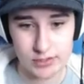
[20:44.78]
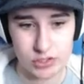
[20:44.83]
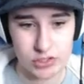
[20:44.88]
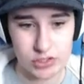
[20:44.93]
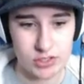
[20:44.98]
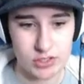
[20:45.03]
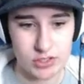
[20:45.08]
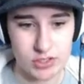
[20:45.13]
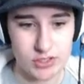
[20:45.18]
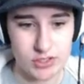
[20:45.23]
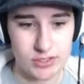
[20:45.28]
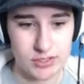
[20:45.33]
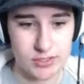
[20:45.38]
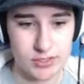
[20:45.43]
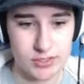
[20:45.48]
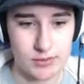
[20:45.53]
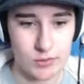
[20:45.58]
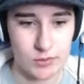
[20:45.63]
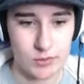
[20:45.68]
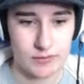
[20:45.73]
whatever this one is.
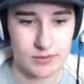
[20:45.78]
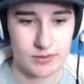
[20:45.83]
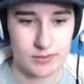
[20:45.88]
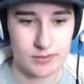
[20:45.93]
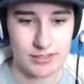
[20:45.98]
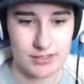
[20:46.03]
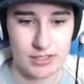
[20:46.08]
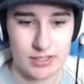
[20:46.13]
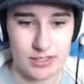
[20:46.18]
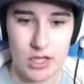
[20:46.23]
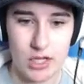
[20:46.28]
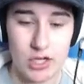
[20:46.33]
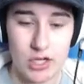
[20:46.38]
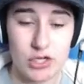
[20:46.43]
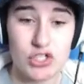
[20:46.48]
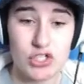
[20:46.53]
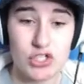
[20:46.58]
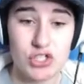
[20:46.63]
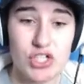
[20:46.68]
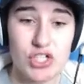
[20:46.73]
She's
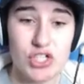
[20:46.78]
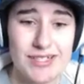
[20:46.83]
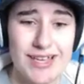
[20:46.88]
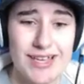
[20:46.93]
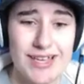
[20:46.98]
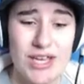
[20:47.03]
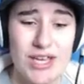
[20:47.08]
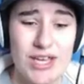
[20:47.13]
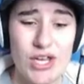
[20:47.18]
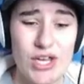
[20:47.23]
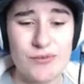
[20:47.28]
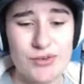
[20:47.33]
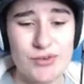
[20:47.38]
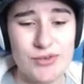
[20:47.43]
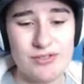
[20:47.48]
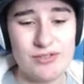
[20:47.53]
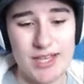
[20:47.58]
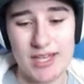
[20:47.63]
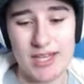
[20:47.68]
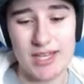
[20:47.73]
evil! Yeah, that makes
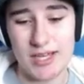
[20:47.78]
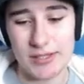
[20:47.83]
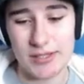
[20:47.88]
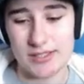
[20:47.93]
sense.